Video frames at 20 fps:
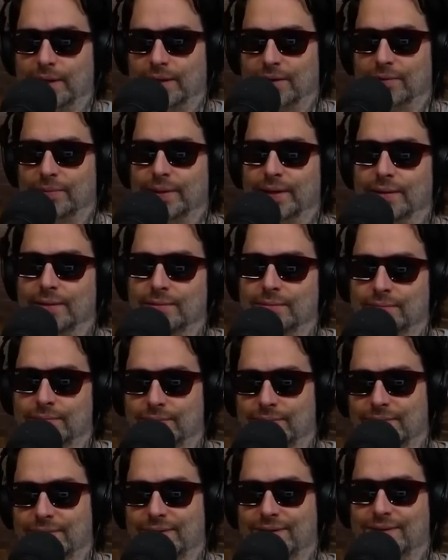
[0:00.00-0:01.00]
a little bit?
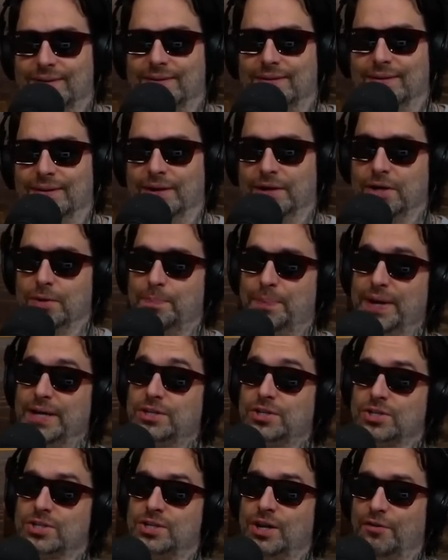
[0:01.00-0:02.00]
And you
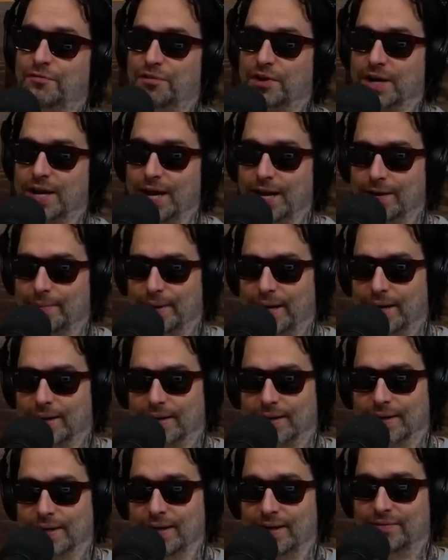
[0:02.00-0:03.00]
bitches don't forget about
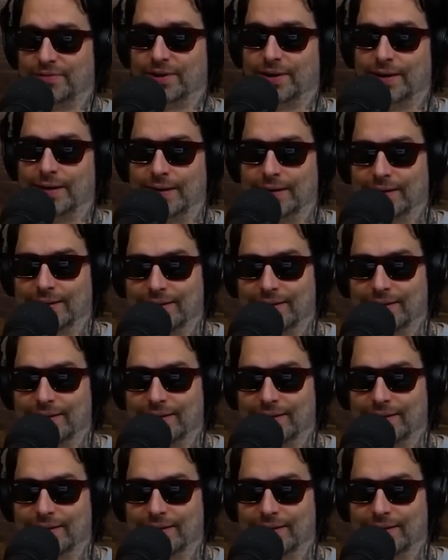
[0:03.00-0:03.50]
it, ever.